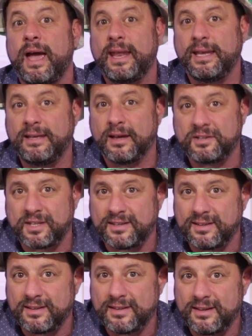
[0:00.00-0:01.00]
And he
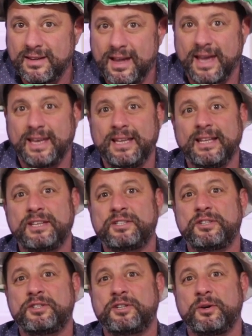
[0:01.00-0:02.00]
doesn't. And he
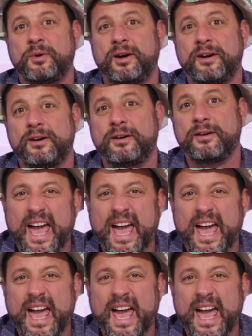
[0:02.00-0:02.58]
listens to her.